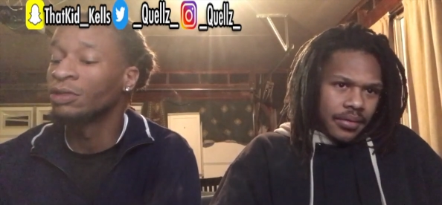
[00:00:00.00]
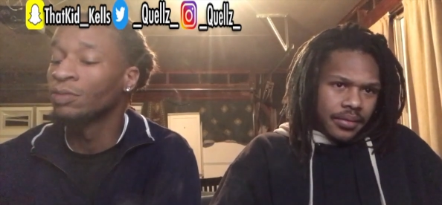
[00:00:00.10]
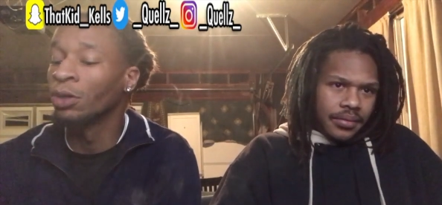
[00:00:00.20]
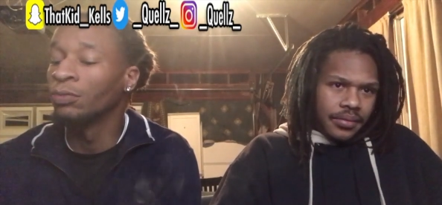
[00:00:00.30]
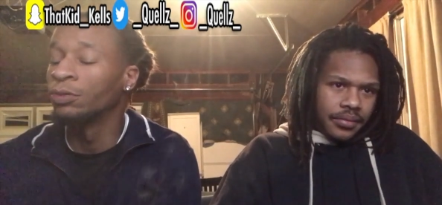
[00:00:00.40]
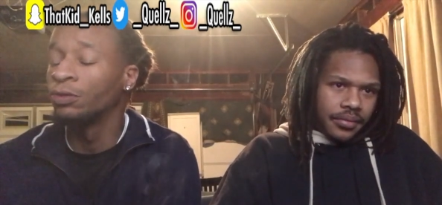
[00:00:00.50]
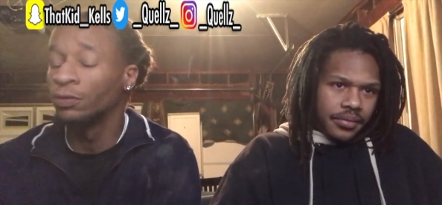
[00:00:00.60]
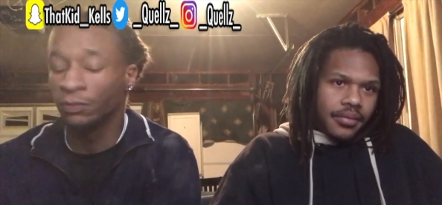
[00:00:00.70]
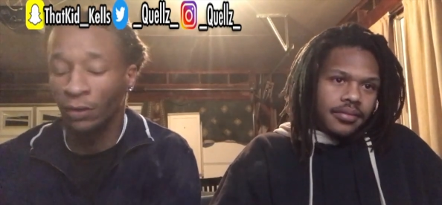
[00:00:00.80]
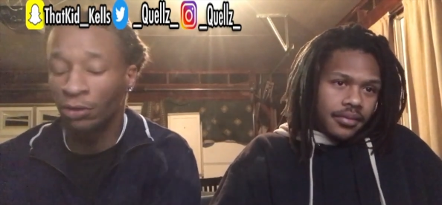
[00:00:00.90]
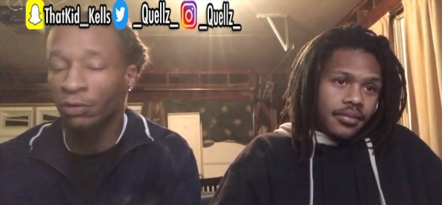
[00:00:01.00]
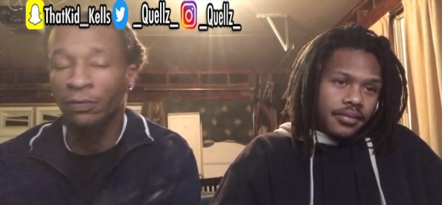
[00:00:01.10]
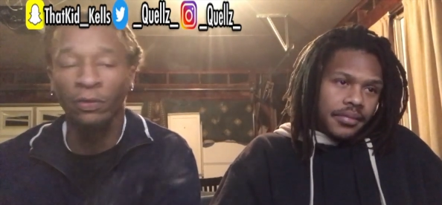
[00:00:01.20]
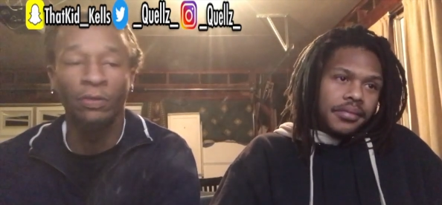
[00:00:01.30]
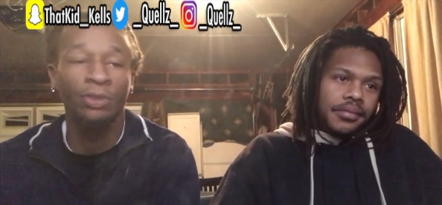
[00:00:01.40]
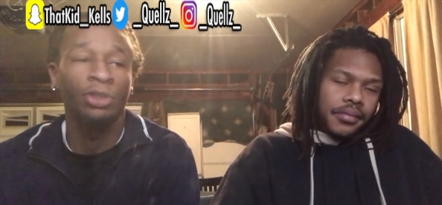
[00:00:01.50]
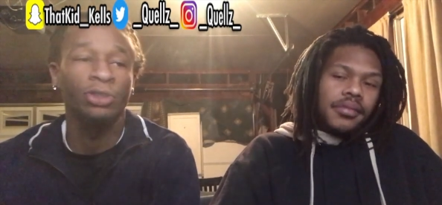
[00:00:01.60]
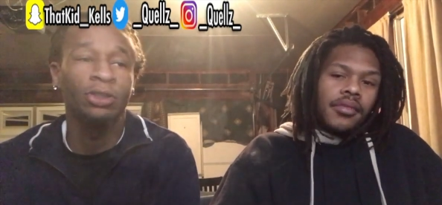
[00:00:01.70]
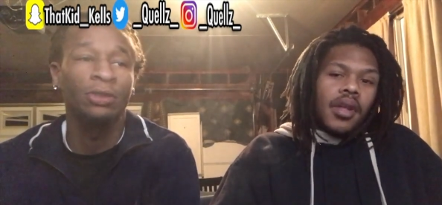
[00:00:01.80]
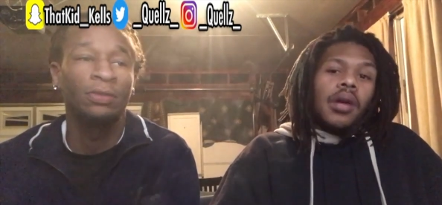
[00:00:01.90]
Speaker 1: smart move. I don't give a fuck what y'all
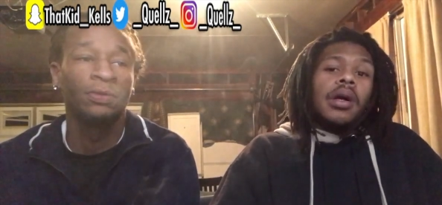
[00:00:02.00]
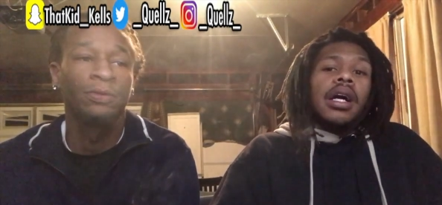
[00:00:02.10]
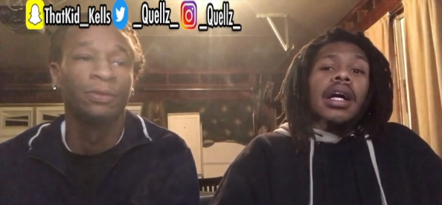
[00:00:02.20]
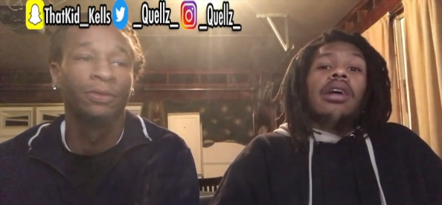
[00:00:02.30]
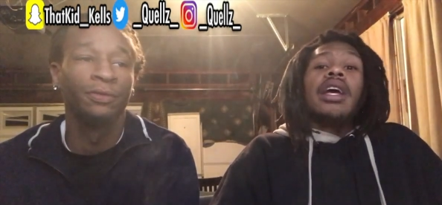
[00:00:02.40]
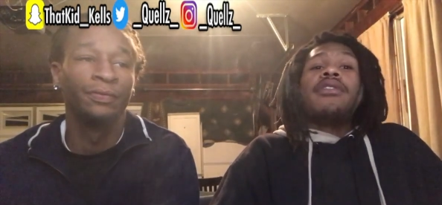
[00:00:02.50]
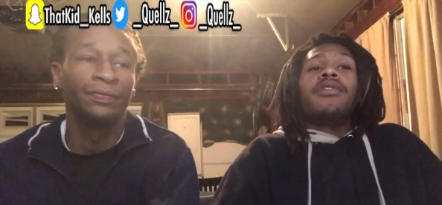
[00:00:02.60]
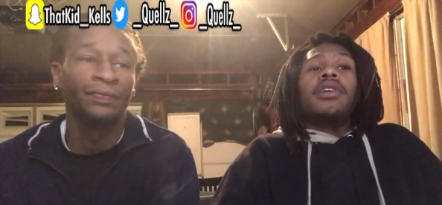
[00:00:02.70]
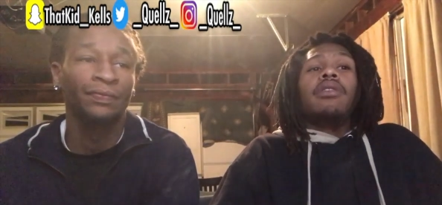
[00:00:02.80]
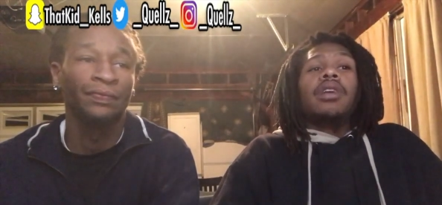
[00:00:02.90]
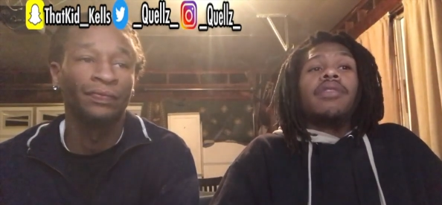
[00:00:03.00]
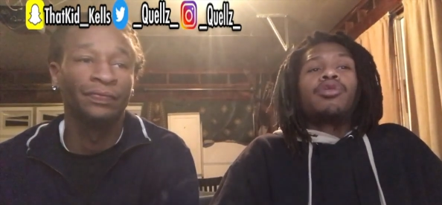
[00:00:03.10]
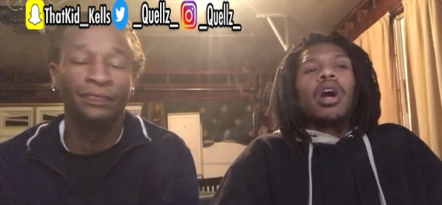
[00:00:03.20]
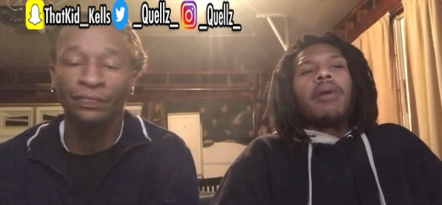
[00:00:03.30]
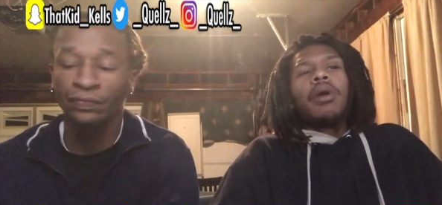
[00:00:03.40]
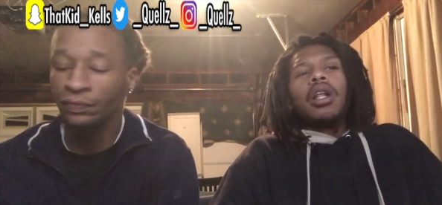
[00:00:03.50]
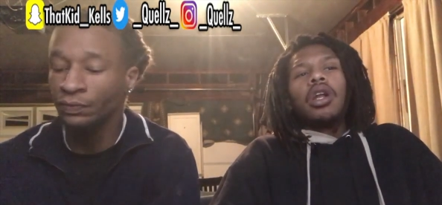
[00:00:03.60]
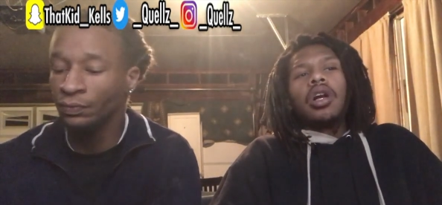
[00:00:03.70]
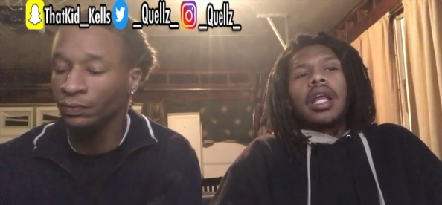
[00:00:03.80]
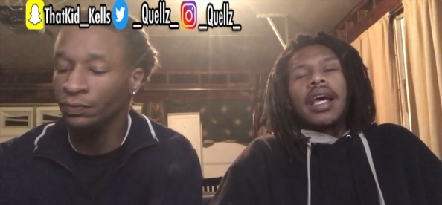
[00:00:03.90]
think.
Speaker 2: If if Drama
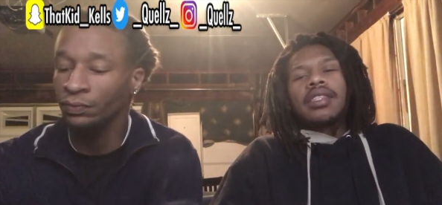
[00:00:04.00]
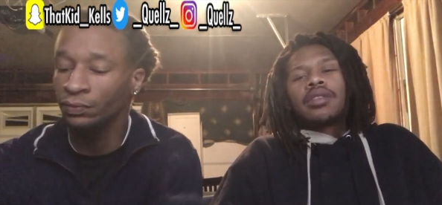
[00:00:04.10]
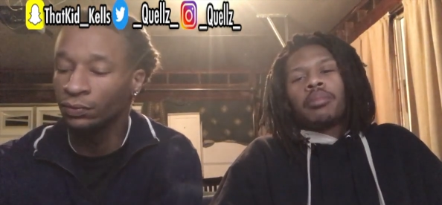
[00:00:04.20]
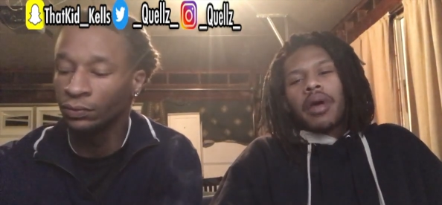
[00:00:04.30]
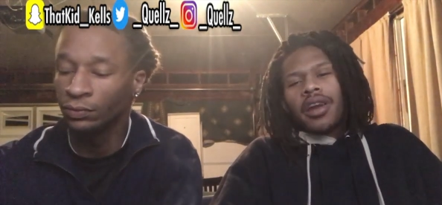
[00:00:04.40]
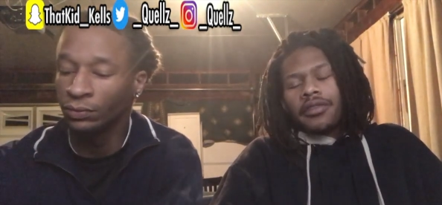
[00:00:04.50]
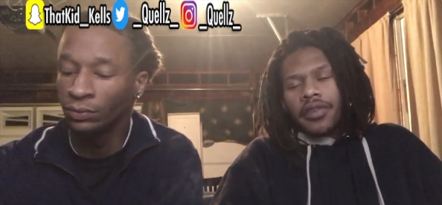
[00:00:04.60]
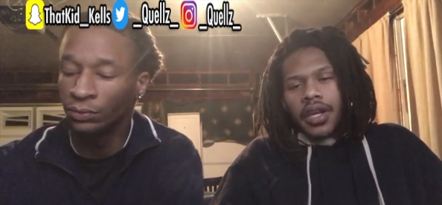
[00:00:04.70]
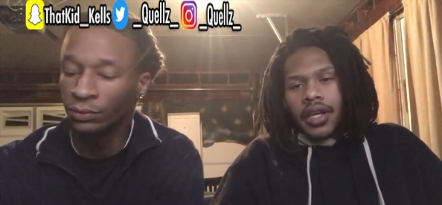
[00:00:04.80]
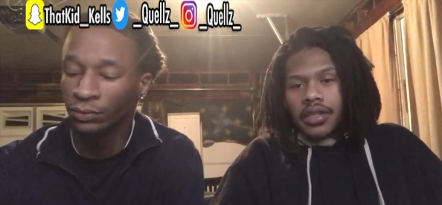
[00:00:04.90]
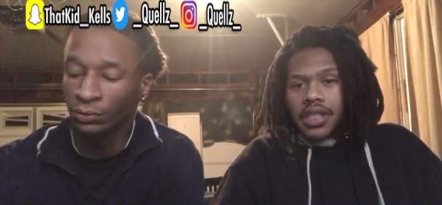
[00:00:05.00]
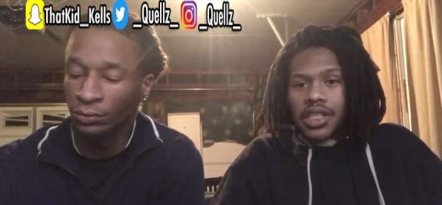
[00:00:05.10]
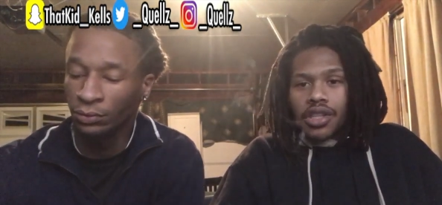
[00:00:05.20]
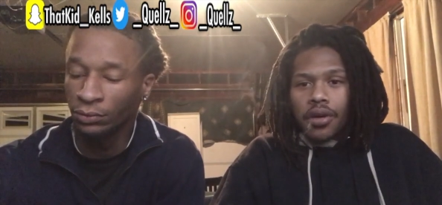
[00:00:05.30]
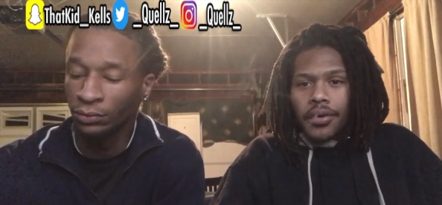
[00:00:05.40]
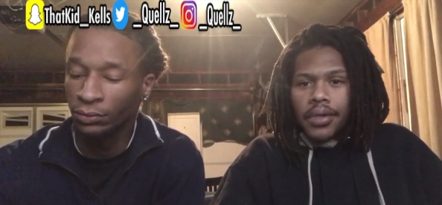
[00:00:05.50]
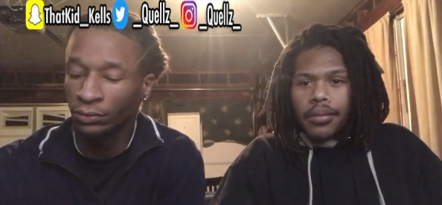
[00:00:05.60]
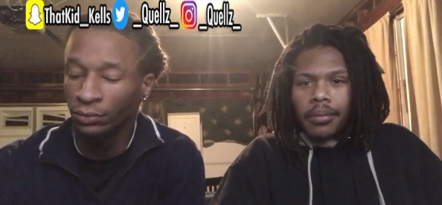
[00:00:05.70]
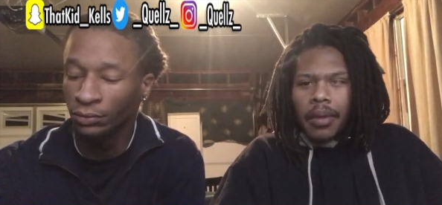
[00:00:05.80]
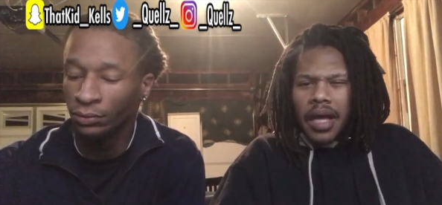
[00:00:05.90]
Alert has some better videos that y'all
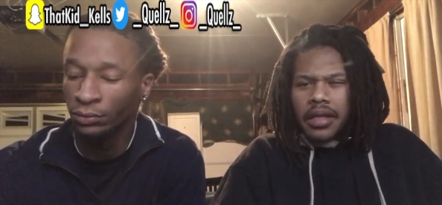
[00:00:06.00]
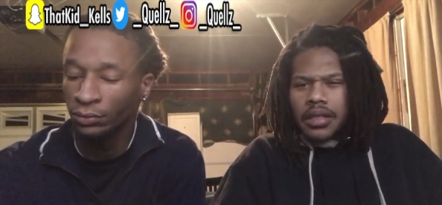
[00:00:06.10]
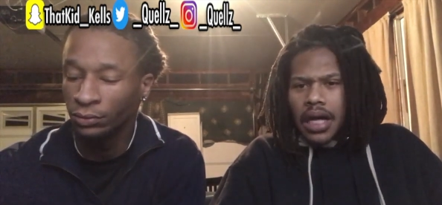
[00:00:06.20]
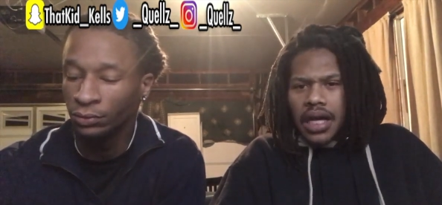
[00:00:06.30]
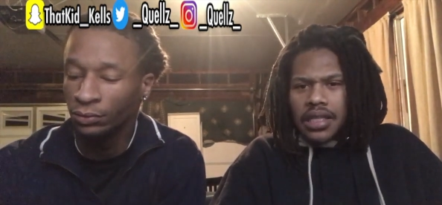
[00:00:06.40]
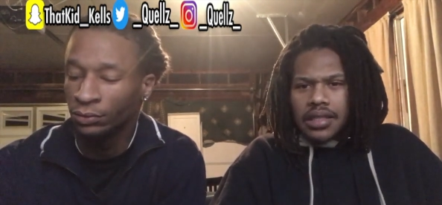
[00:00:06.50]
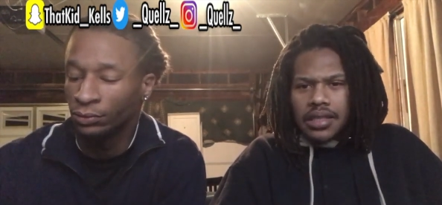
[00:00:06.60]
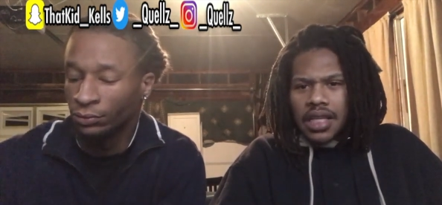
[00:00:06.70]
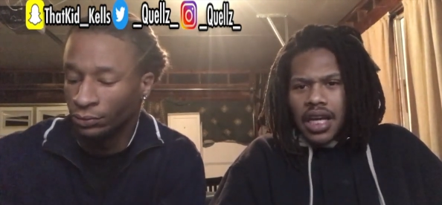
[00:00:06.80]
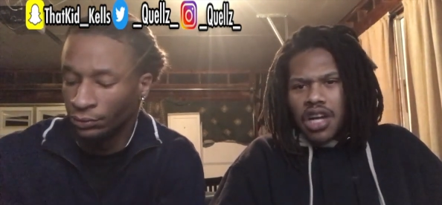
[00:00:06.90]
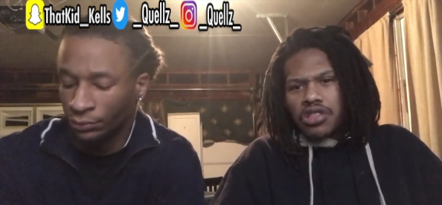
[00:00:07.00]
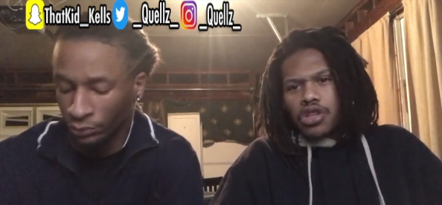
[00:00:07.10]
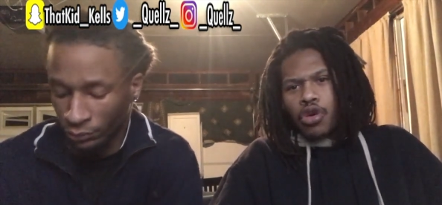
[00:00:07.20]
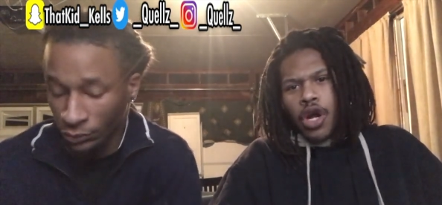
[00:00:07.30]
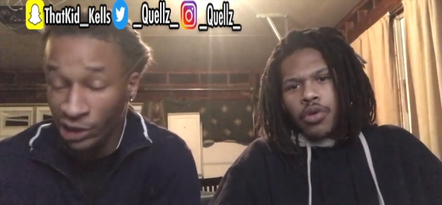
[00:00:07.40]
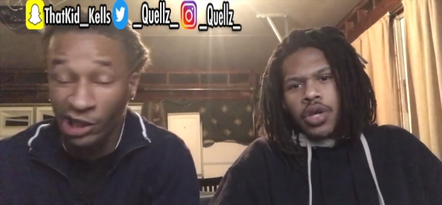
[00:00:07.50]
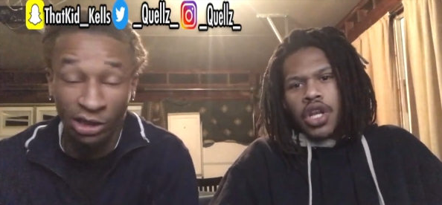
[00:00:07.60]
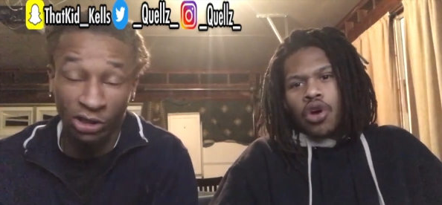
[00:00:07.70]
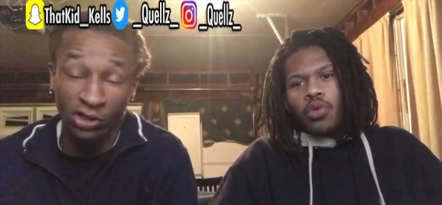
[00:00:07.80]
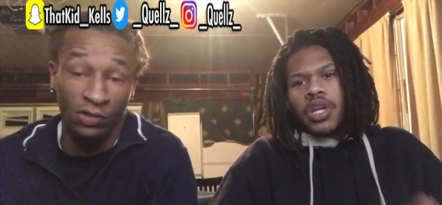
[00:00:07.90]
made, like us to check out to where we
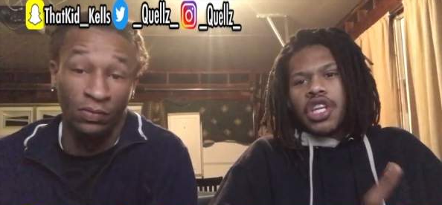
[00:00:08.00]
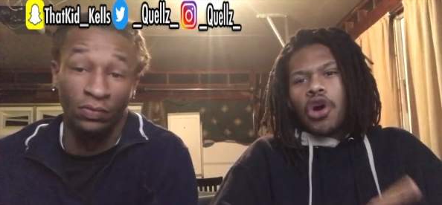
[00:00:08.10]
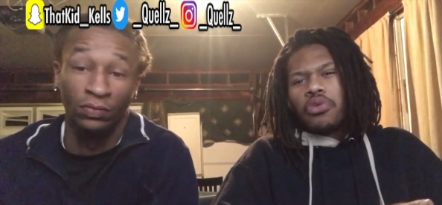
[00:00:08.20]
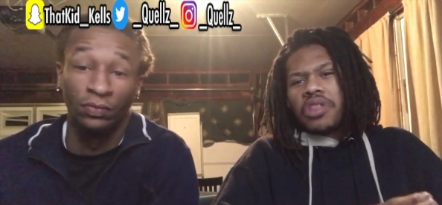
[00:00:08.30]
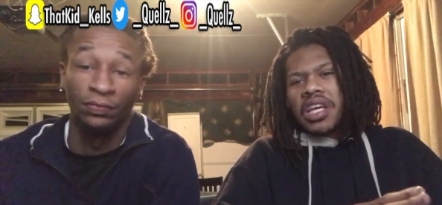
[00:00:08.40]
don't, we don't